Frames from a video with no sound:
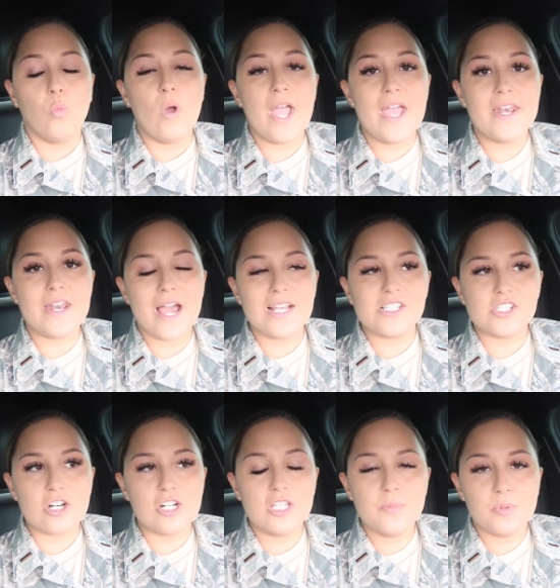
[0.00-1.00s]
When I
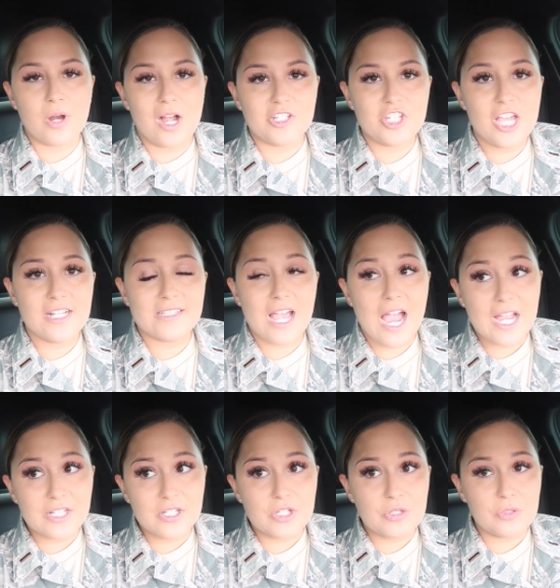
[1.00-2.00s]
started the project,
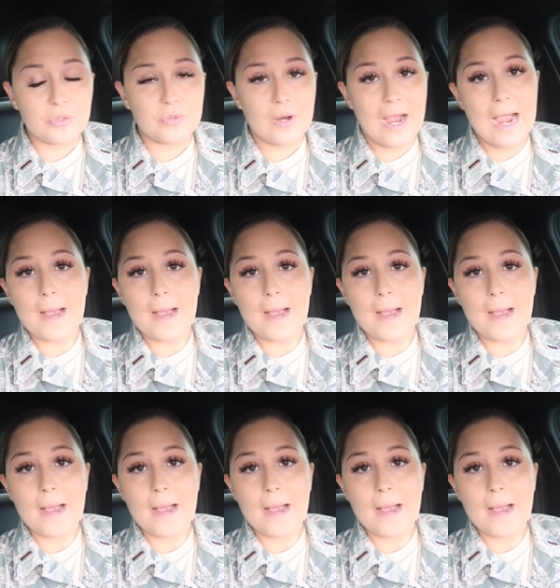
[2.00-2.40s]
I knew